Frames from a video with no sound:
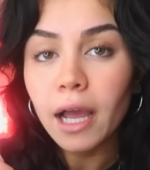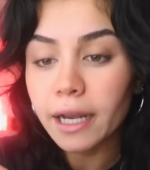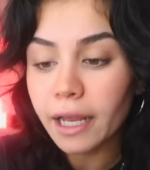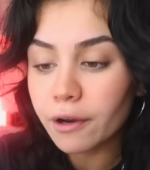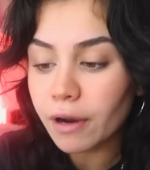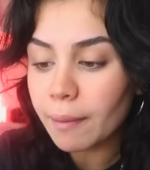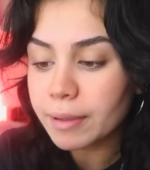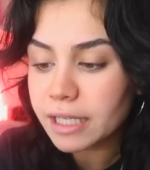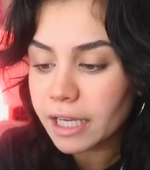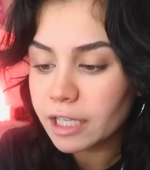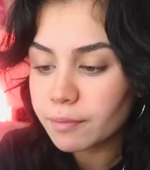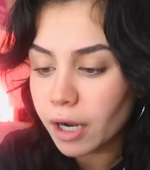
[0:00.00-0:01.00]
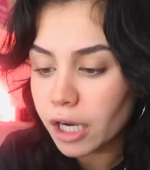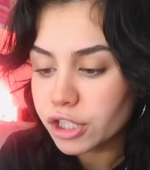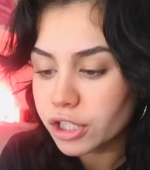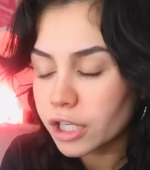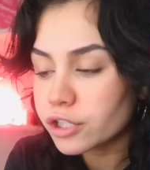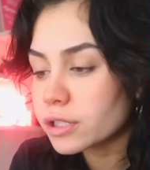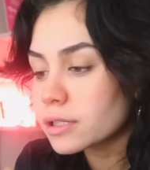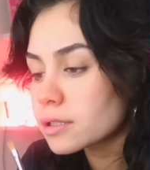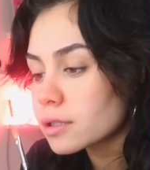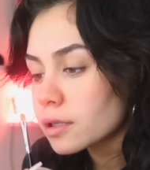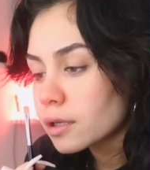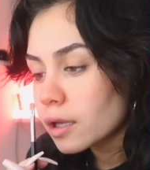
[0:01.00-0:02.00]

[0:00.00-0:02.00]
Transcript: And I grab a tiny brush and I just